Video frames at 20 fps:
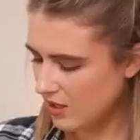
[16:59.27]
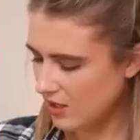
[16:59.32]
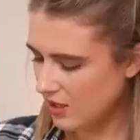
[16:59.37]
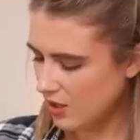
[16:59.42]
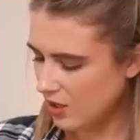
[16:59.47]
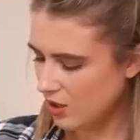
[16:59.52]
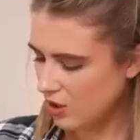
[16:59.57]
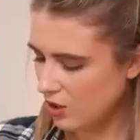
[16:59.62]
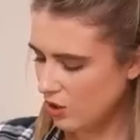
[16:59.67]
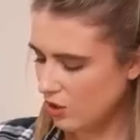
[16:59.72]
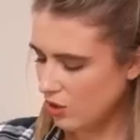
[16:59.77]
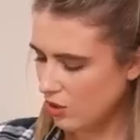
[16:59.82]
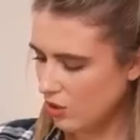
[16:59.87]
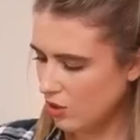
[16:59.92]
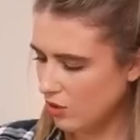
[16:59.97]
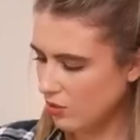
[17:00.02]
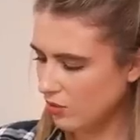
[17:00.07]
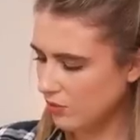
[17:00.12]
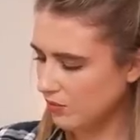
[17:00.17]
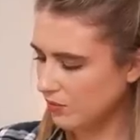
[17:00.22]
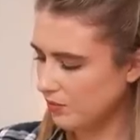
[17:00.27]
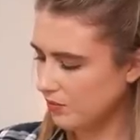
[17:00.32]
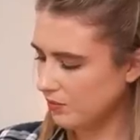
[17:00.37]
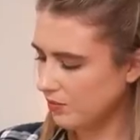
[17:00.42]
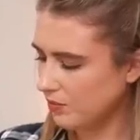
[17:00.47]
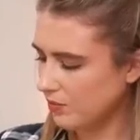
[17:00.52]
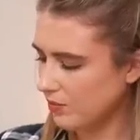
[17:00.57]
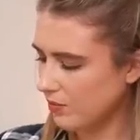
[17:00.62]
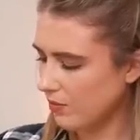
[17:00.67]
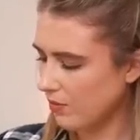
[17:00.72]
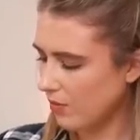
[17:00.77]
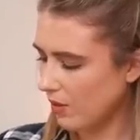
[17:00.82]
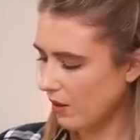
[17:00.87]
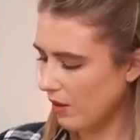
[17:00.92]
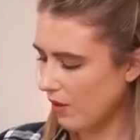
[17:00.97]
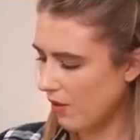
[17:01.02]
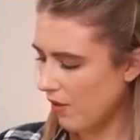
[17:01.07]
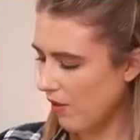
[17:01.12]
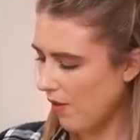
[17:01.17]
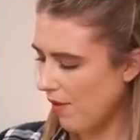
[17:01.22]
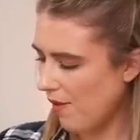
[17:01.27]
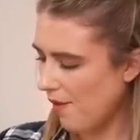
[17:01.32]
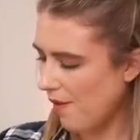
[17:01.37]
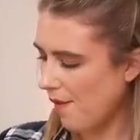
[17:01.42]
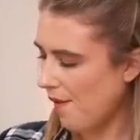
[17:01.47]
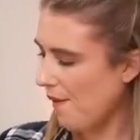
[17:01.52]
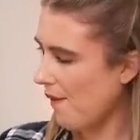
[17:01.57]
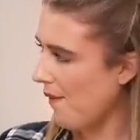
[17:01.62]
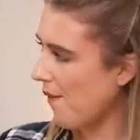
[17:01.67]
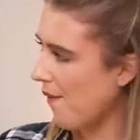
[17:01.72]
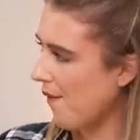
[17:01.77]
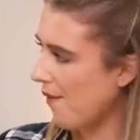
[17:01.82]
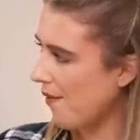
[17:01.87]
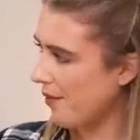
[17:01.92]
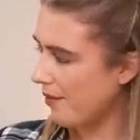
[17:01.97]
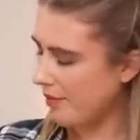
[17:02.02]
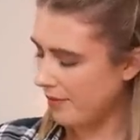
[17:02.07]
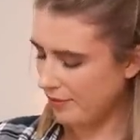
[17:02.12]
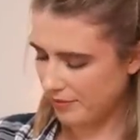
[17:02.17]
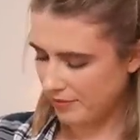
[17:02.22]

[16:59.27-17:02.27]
The person shown says nothing.